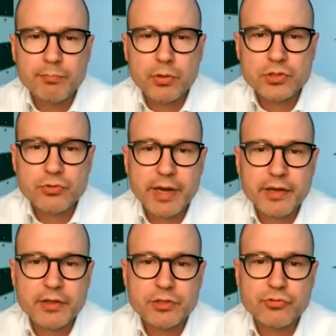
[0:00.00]

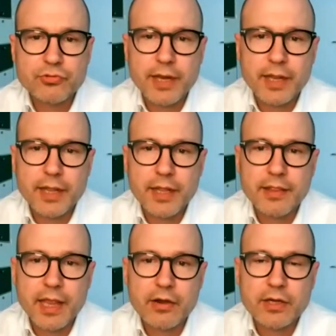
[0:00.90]
postgraduate training in
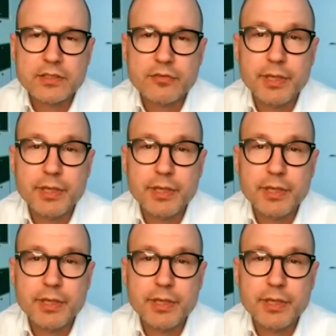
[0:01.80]
the areas of